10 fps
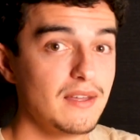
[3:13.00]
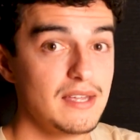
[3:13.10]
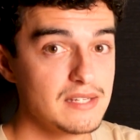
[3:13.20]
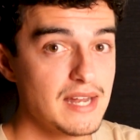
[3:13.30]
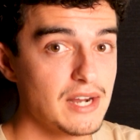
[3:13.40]

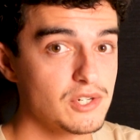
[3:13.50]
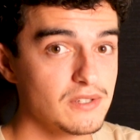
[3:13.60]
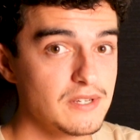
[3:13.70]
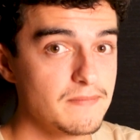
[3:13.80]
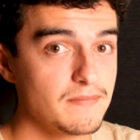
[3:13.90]

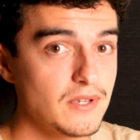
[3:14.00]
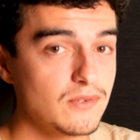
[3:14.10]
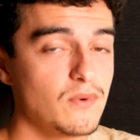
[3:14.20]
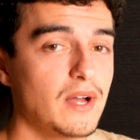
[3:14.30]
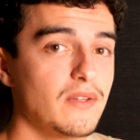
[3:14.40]
internationally
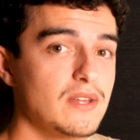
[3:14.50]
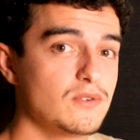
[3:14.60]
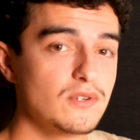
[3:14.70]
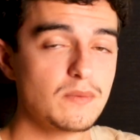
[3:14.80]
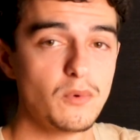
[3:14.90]
as well, and
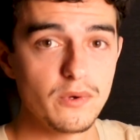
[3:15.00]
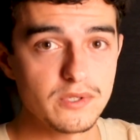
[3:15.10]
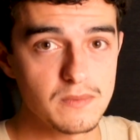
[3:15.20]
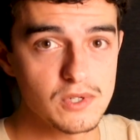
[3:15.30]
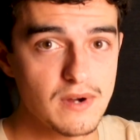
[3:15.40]
do some
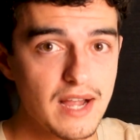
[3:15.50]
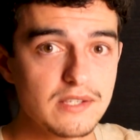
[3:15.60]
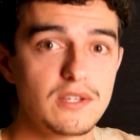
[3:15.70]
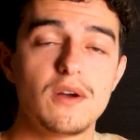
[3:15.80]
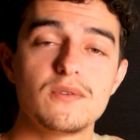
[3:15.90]
awesome tracks
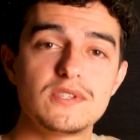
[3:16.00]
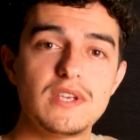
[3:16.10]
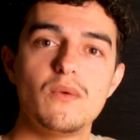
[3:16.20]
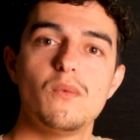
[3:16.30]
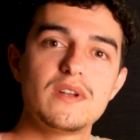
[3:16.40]
and go and
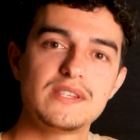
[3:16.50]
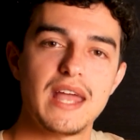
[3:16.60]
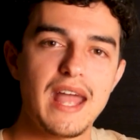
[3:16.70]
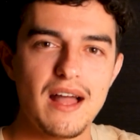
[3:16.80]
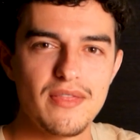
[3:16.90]
see what is
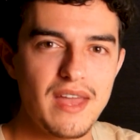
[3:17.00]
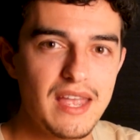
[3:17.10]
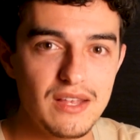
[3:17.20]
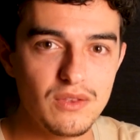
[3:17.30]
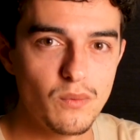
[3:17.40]
out there
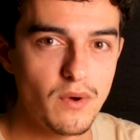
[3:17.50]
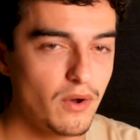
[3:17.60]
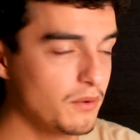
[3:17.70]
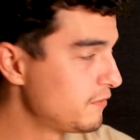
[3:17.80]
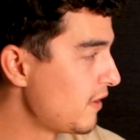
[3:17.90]
in the
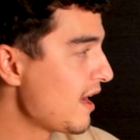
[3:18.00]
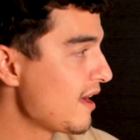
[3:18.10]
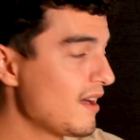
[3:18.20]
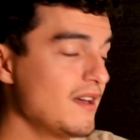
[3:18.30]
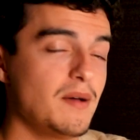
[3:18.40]
world
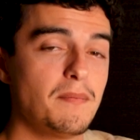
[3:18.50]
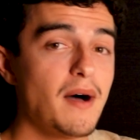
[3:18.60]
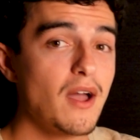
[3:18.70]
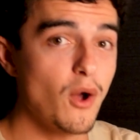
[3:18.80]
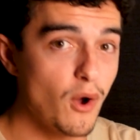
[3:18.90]
via
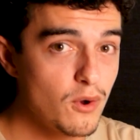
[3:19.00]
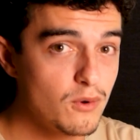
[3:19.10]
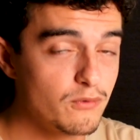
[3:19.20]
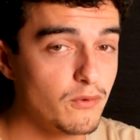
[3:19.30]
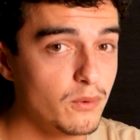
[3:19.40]
my
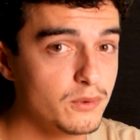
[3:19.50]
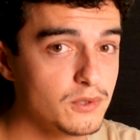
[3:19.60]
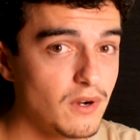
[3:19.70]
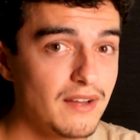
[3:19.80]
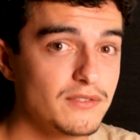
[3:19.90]
own four-wheel
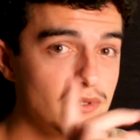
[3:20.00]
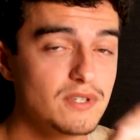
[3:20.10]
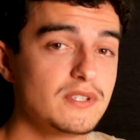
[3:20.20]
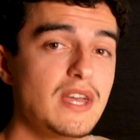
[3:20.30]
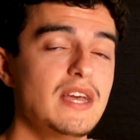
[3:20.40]
drives, which
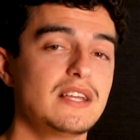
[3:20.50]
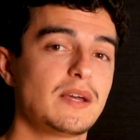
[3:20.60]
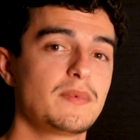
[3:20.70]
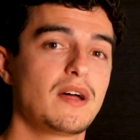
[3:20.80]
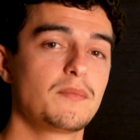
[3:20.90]
is
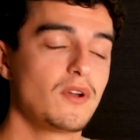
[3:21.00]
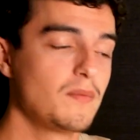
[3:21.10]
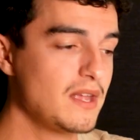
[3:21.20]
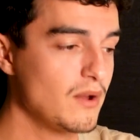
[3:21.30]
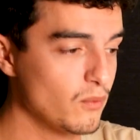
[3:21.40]
something that I'm going to
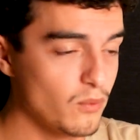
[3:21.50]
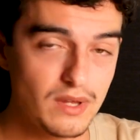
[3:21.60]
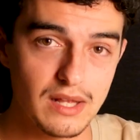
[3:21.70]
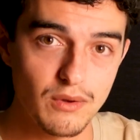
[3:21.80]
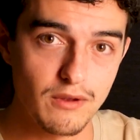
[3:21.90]
be
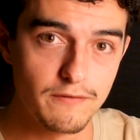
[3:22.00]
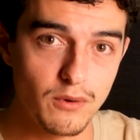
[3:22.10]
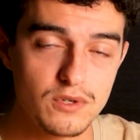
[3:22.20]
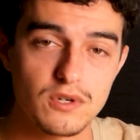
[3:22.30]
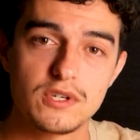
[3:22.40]
really looking
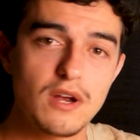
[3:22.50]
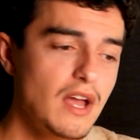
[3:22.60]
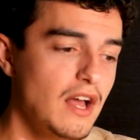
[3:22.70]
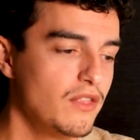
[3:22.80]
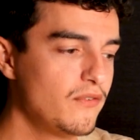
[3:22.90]
forward to. So
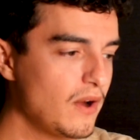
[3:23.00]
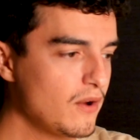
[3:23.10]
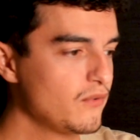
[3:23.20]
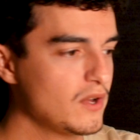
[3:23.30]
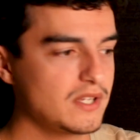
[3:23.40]
the
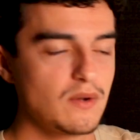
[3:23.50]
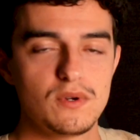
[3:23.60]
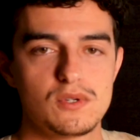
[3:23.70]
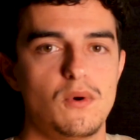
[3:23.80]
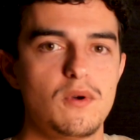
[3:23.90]
very first thing I
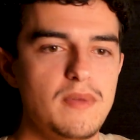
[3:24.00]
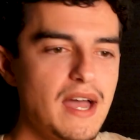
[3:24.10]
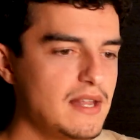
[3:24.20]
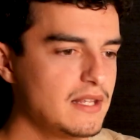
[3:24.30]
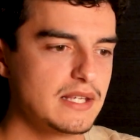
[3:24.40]
want to talk
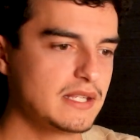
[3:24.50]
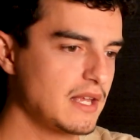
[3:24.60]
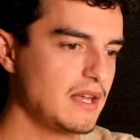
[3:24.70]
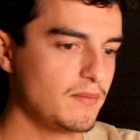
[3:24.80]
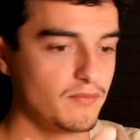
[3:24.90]
about, and this is
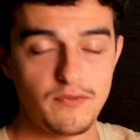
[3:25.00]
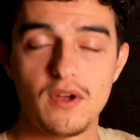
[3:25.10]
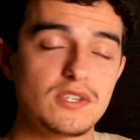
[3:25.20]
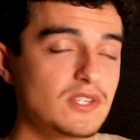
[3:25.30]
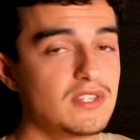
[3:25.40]
the
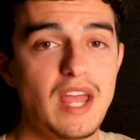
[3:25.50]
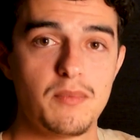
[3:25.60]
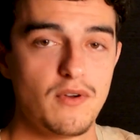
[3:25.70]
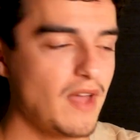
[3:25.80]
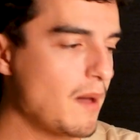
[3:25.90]
first
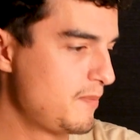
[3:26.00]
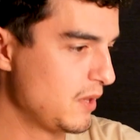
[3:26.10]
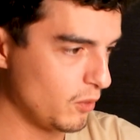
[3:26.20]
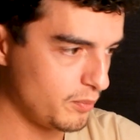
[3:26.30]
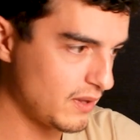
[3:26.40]
step of our
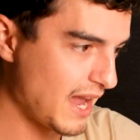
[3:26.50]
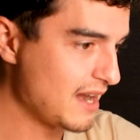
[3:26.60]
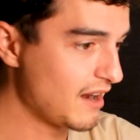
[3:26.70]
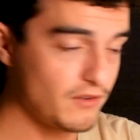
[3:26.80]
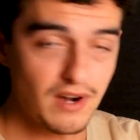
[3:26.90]
build plan,
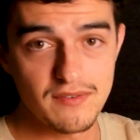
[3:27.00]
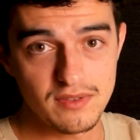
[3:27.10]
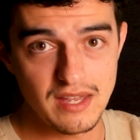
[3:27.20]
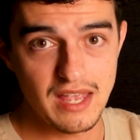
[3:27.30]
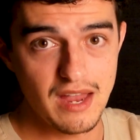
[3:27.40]
and I've got
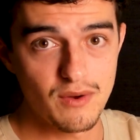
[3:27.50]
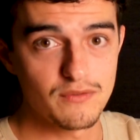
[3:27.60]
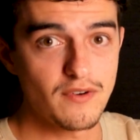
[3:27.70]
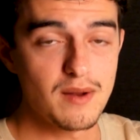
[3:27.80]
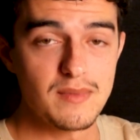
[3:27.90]
everything here in
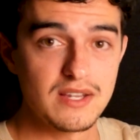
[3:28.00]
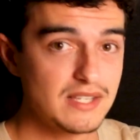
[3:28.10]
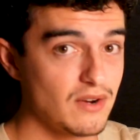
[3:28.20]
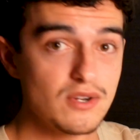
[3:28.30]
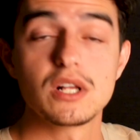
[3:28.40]
front of me because
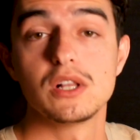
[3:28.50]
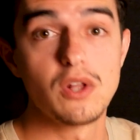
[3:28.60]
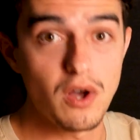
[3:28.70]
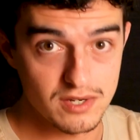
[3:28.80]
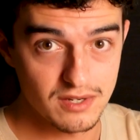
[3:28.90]
there is a
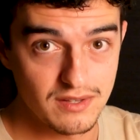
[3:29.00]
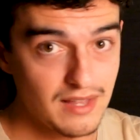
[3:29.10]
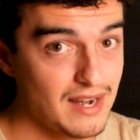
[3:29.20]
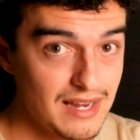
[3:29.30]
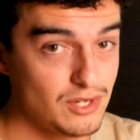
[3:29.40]
lot
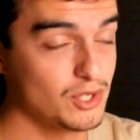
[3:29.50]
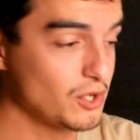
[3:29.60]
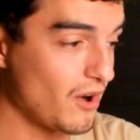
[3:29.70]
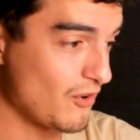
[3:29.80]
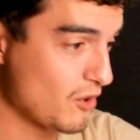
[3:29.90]
that I need to
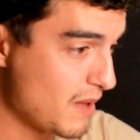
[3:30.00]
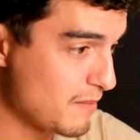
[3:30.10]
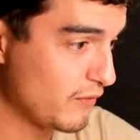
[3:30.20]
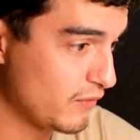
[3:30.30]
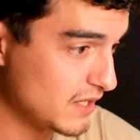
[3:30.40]
try to
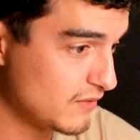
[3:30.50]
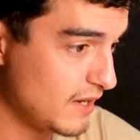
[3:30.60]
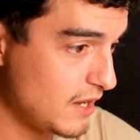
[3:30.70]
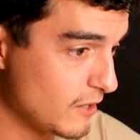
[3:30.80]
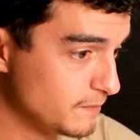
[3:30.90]
remember for this
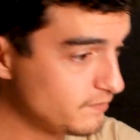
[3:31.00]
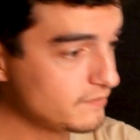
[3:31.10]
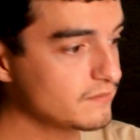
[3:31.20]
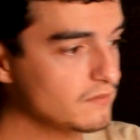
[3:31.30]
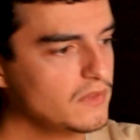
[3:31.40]
video.
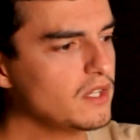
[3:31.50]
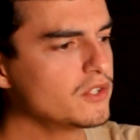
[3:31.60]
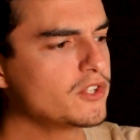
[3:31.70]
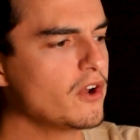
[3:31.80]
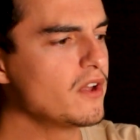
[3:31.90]

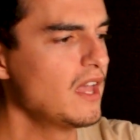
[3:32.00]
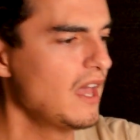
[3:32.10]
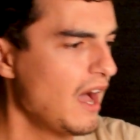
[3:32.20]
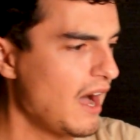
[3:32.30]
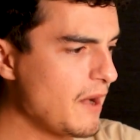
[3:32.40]
So
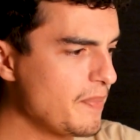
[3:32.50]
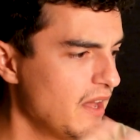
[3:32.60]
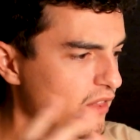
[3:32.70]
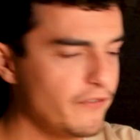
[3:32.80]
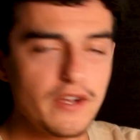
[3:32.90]

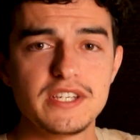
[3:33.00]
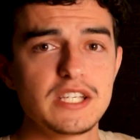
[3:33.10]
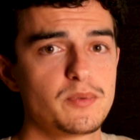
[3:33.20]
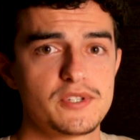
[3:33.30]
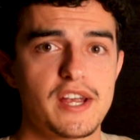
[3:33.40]
the first thing
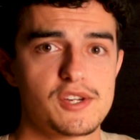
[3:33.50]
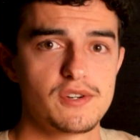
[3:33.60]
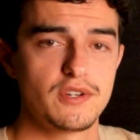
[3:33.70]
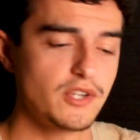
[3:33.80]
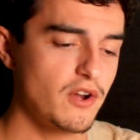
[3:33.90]
is
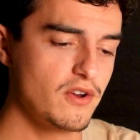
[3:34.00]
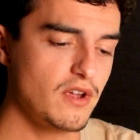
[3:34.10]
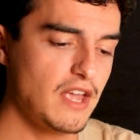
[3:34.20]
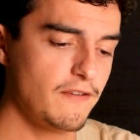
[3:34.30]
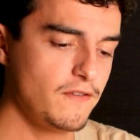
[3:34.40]
protection. So
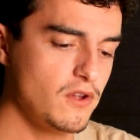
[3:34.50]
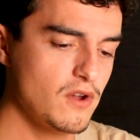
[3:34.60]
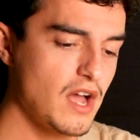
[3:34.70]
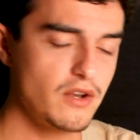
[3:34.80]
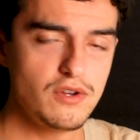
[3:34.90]
if
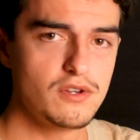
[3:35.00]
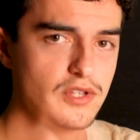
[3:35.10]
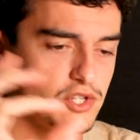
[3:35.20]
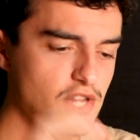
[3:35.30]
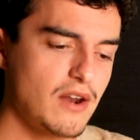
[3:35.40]
you are new to
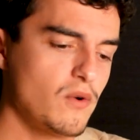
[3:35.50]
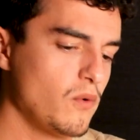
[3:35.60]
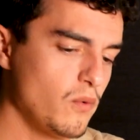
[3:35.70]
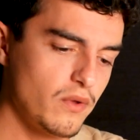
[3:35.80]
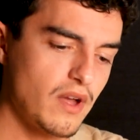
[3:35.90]
the
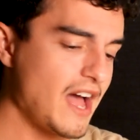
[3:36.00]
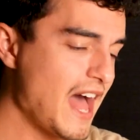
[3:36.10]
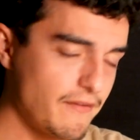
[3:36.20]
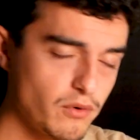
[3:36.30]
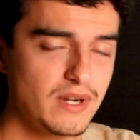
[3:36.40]
channel, I
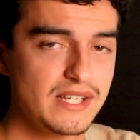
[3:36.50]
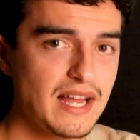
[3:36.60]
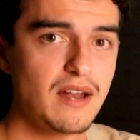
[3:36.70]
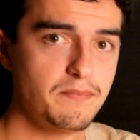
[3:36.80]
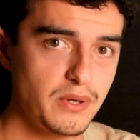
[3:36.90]
have already
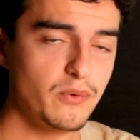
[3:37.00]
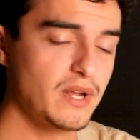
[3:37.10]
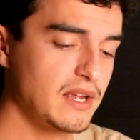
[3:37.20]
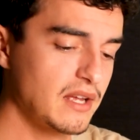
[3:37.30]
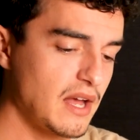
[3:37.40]
started
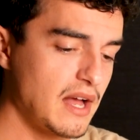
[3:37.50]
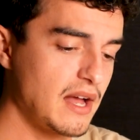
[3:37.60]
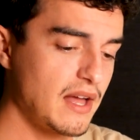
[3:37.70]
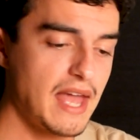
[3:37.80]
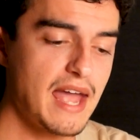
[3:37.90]
building
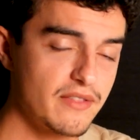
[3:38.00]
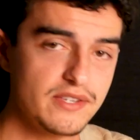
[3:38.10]
out